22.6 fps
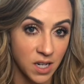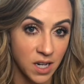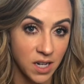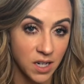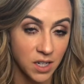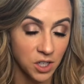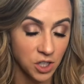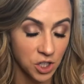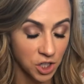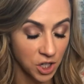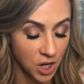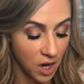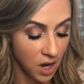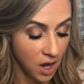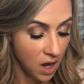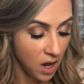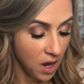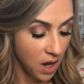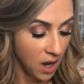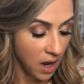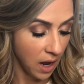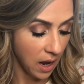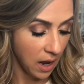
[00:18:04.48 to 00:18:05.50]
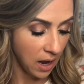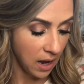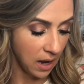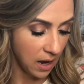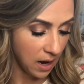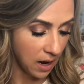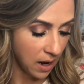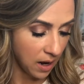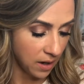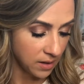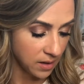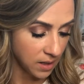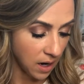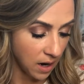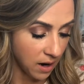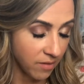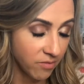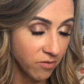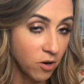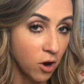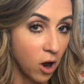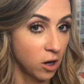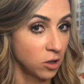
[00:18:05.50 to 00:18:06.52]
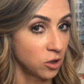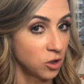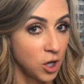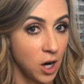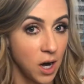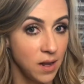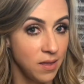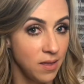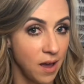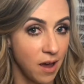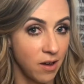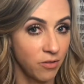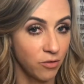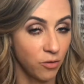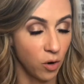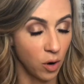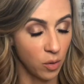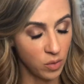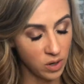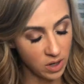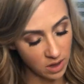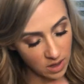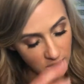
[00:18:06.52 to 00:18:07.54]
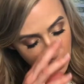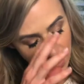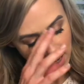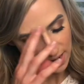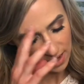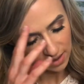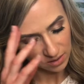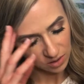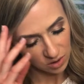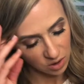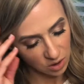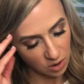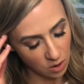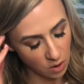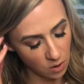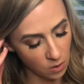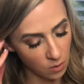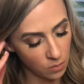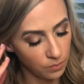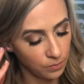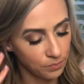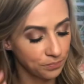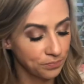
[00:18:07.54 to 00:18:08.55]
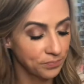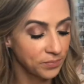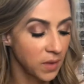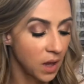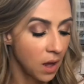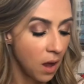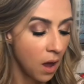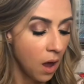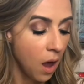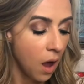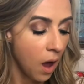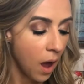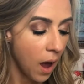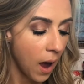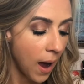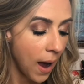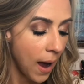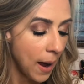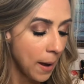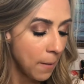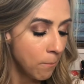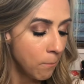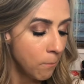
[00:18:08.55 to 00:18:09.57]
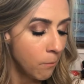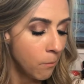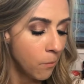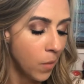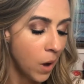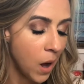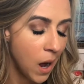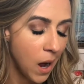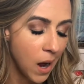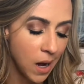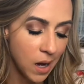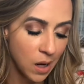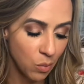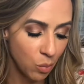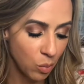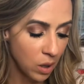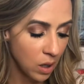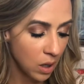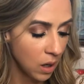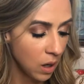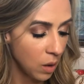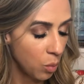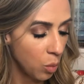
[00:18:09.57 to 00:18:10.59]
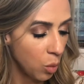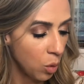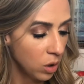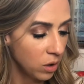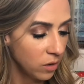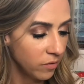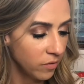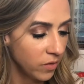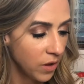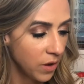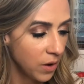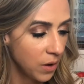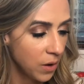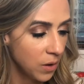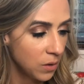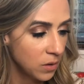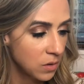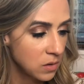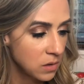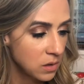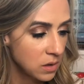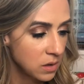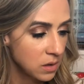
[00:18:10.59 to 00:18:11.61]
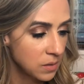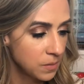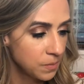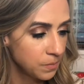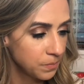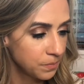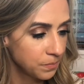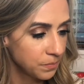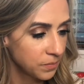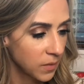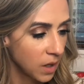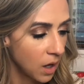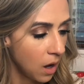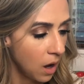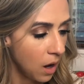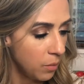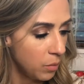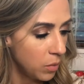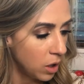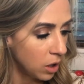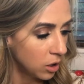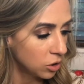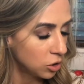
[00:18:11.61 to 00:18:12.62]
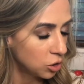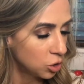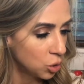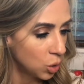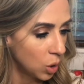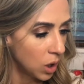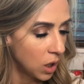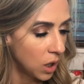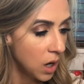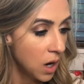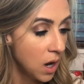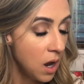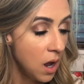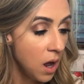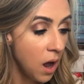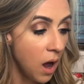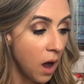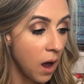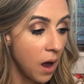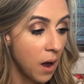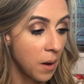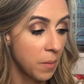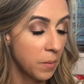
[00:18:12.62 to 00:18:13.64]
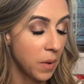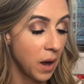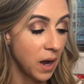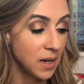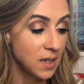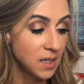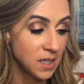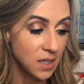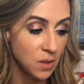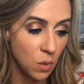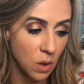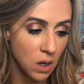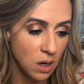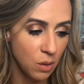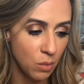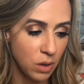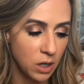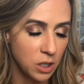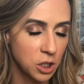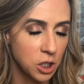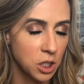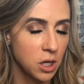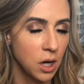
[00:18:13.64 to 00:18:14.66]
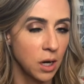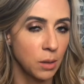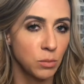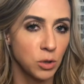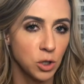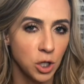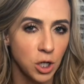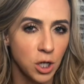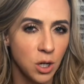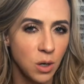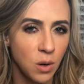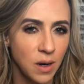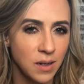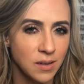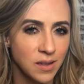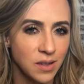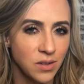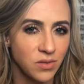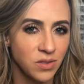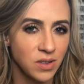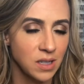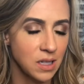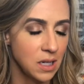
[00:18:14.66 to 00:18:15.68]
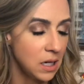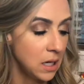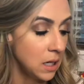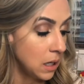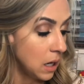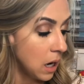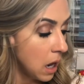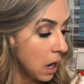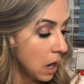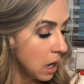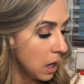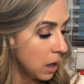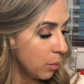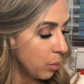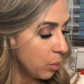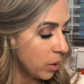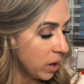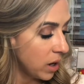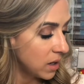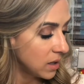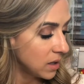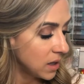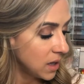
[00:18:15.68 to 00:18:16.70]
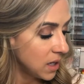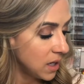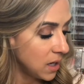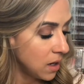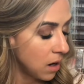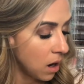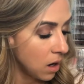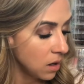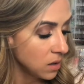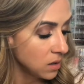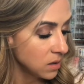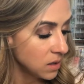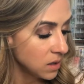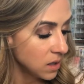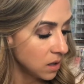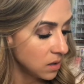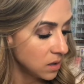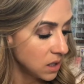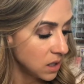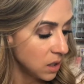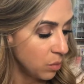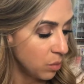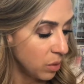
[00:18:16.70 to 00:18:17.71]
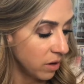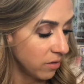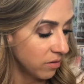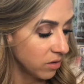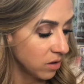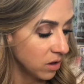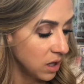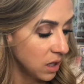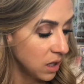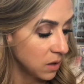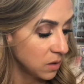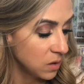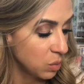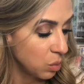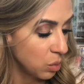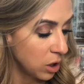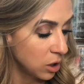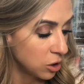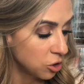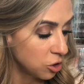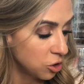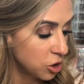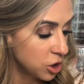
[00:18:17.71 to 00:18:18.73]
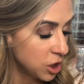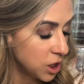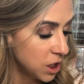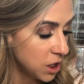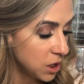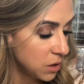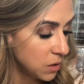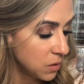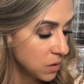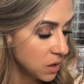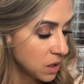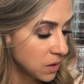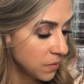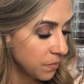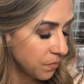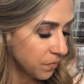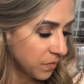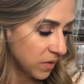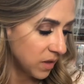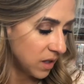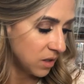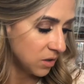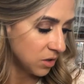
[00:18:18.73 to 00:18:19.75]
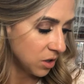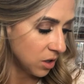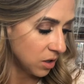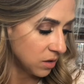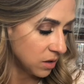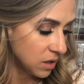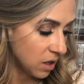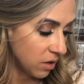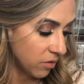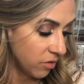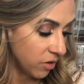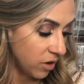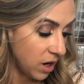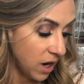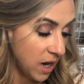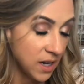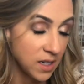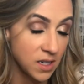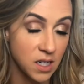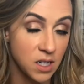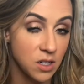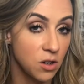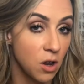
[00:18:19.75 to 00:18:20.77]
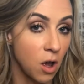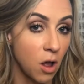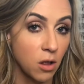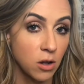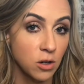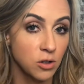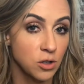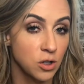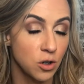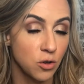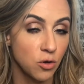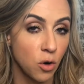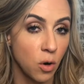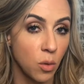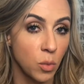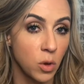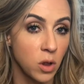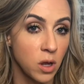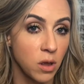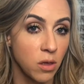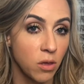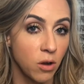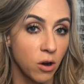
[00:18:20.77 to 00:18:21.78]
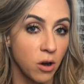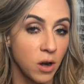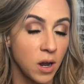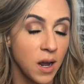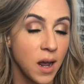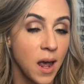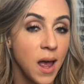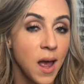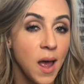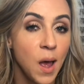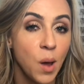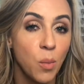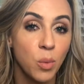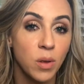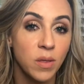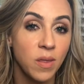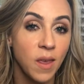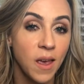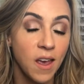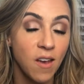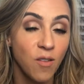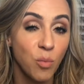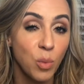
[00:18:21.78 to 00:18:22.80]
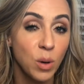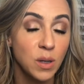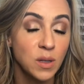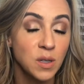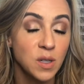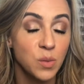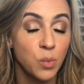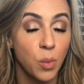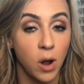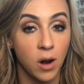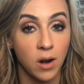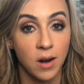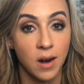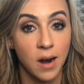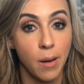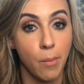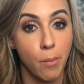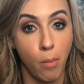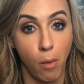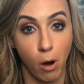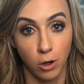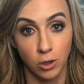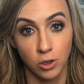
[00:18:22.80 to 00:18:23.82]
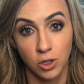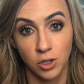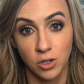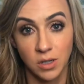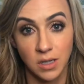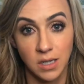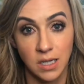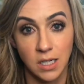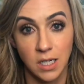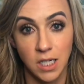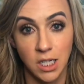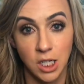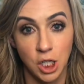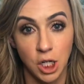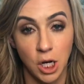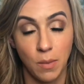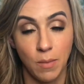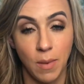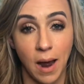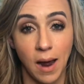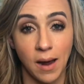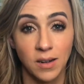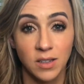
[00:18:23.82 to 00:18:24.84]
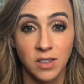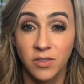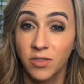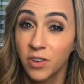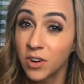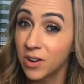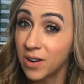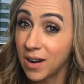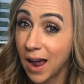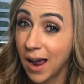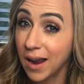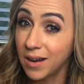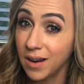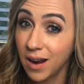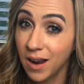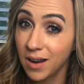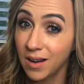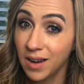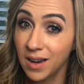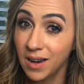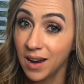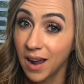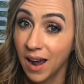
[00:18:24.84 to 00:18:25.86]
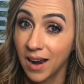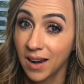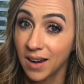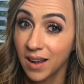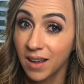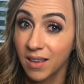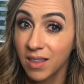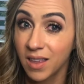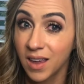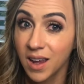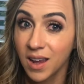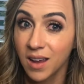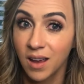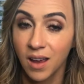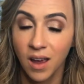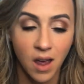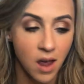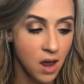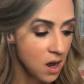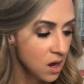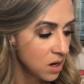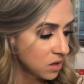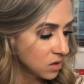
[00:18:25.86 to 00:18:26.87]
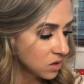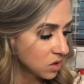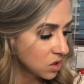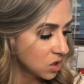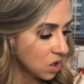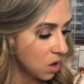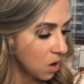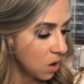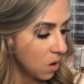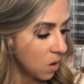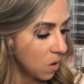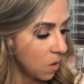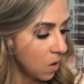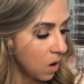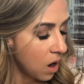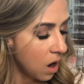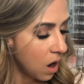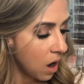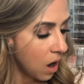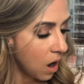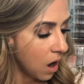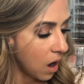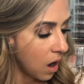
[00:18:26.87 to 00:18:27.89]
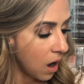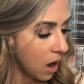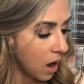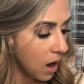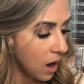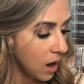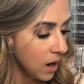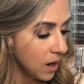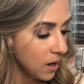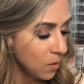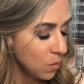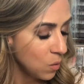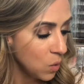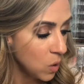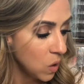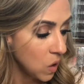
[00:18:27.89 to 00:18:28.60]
each. And I have not tried that formula yet, so I might pick up one of those. I'm not sure. I did want to mention, I'm sure you guys have seen, but the Anastasia Beverly Hills Blush Trios, these are on sale for $18. They're normally $30, but they have been spotted at Marshalls and TJ Maxx for $9.99, I think. So I